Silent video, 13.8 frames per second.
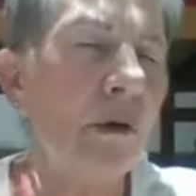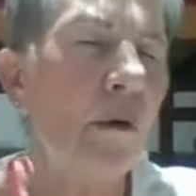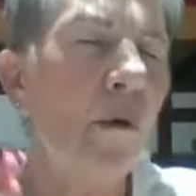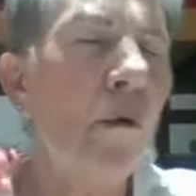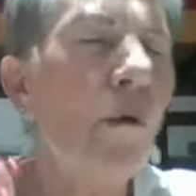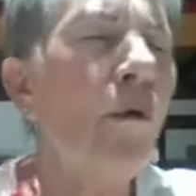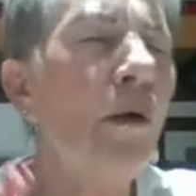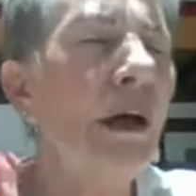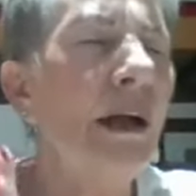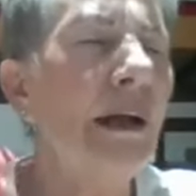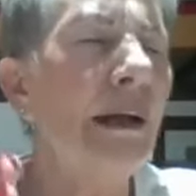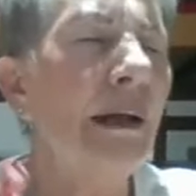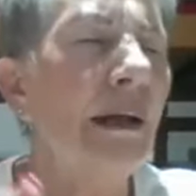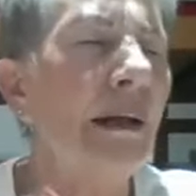or
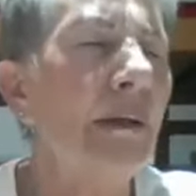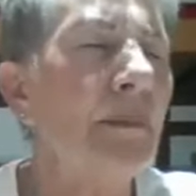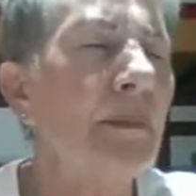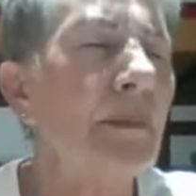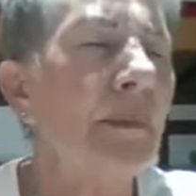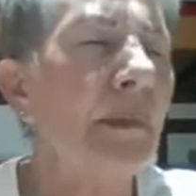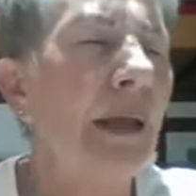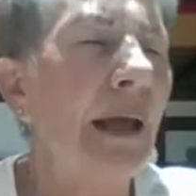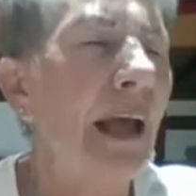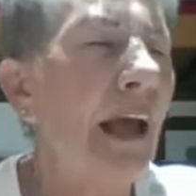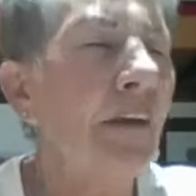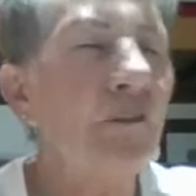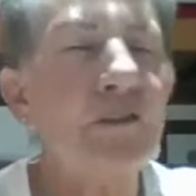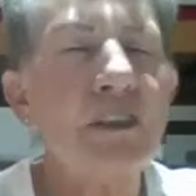
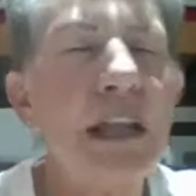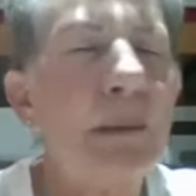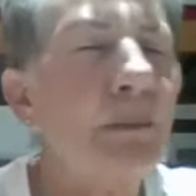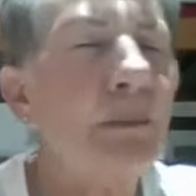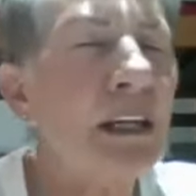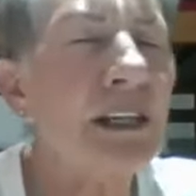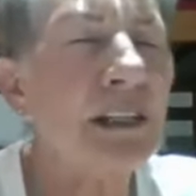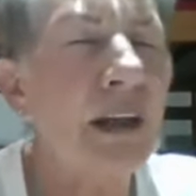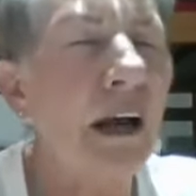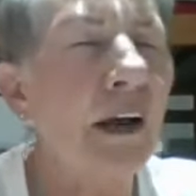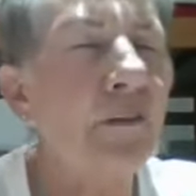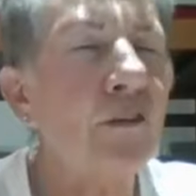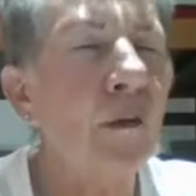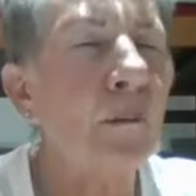have stepped
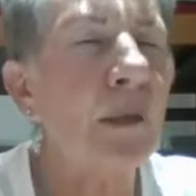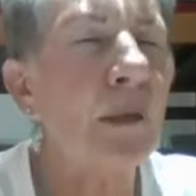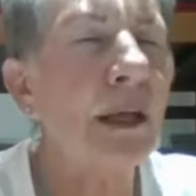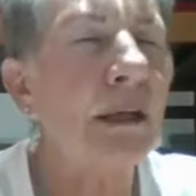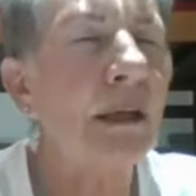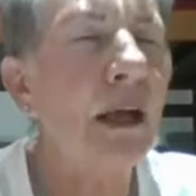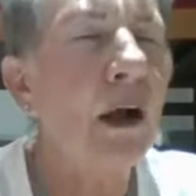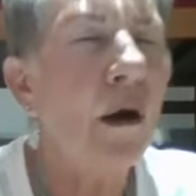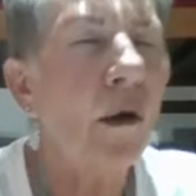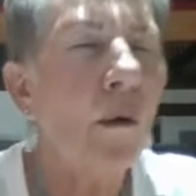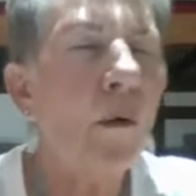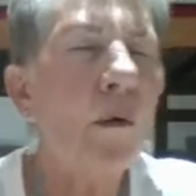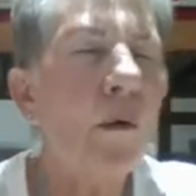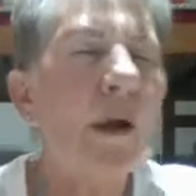aside from me
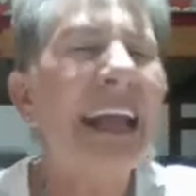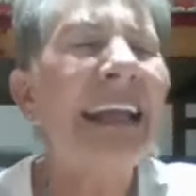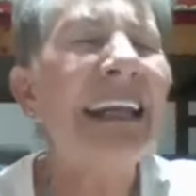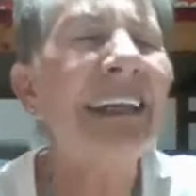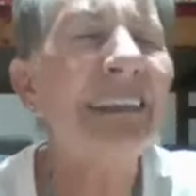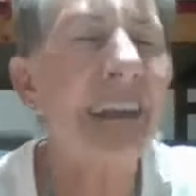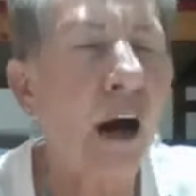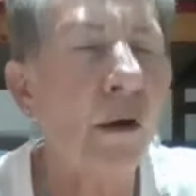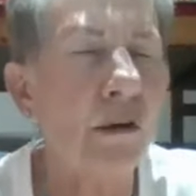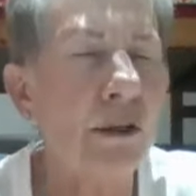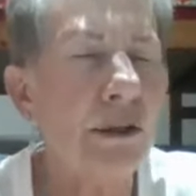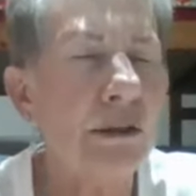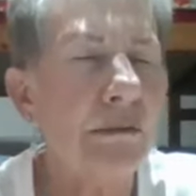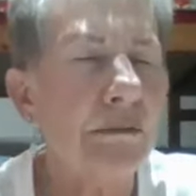or any
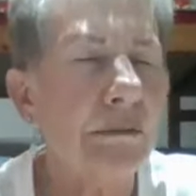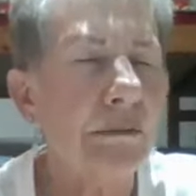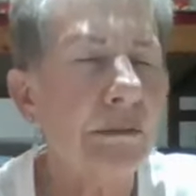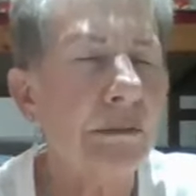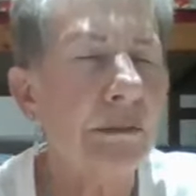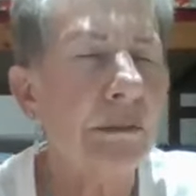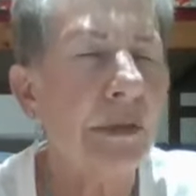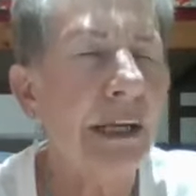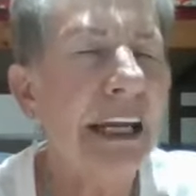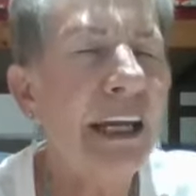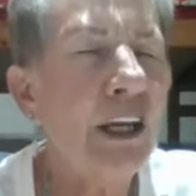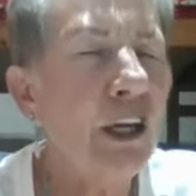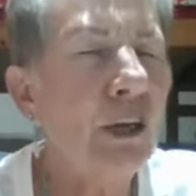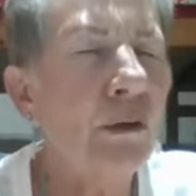doubt
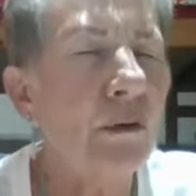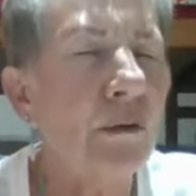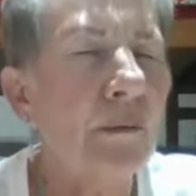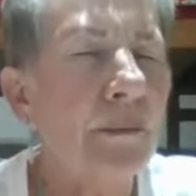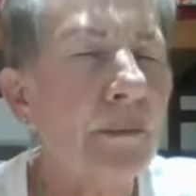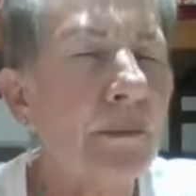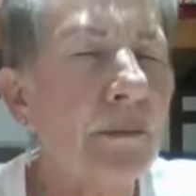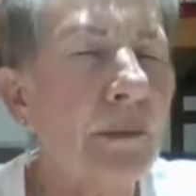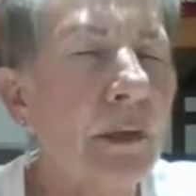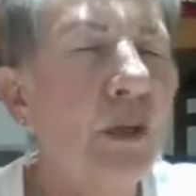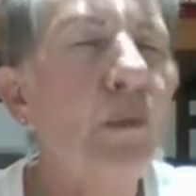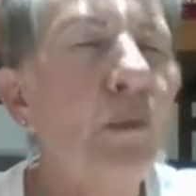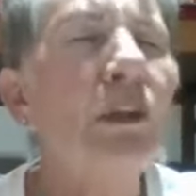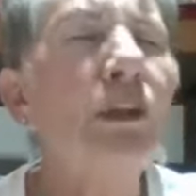in you
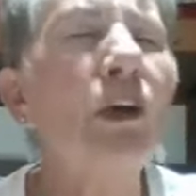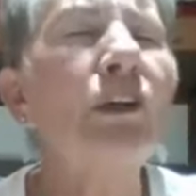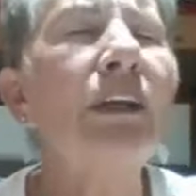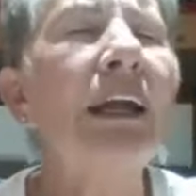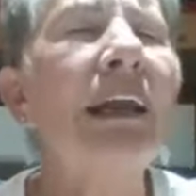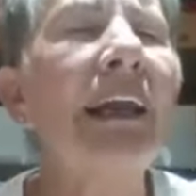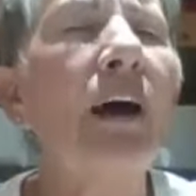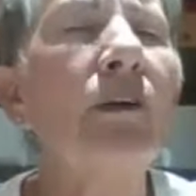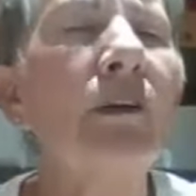you will not allow